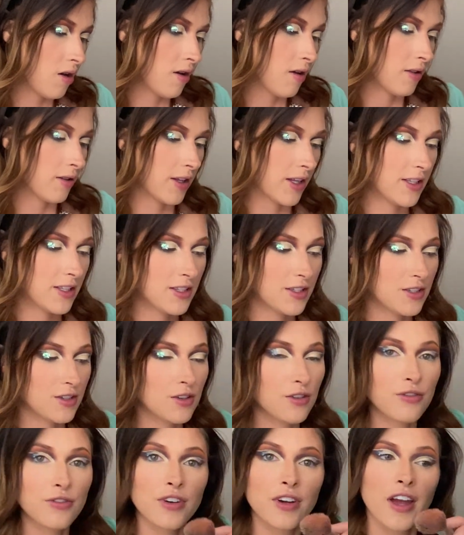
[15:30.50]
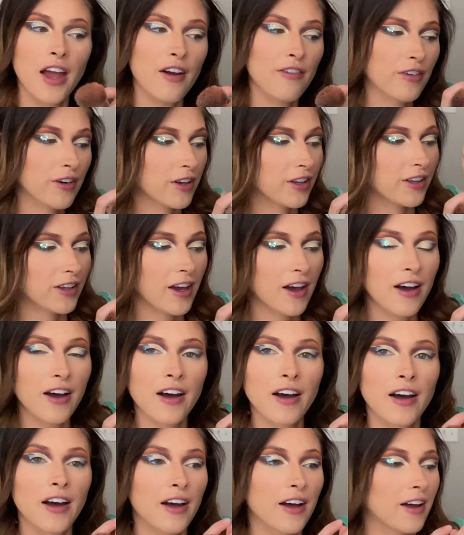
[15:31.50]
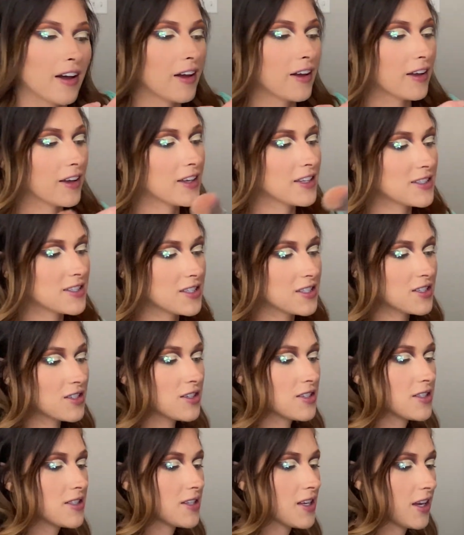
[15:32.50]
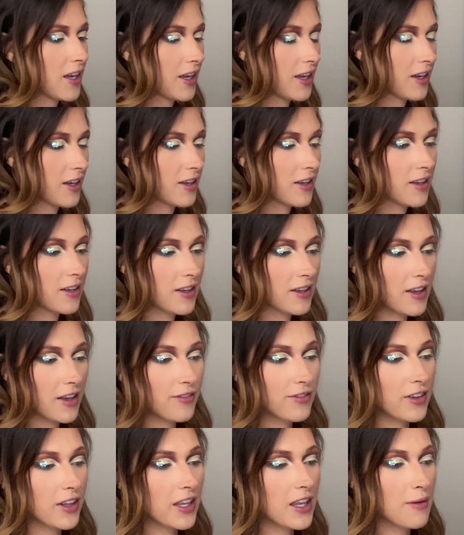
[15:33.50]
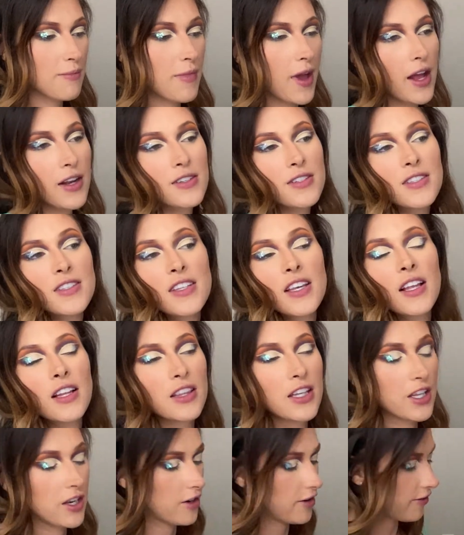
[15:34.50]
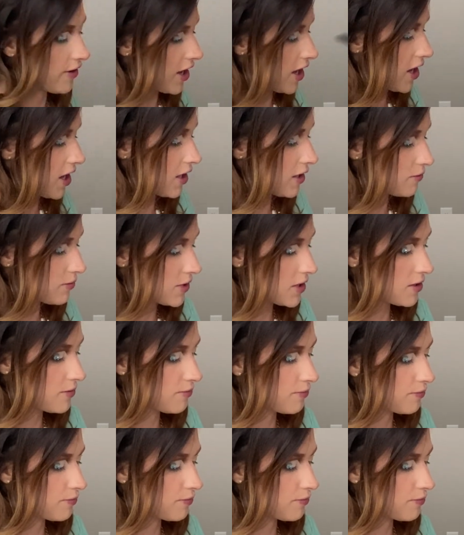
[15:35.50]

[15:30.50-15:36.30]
Let's do Forever Young, because it's just like, I feel like it matches the glitter vibes.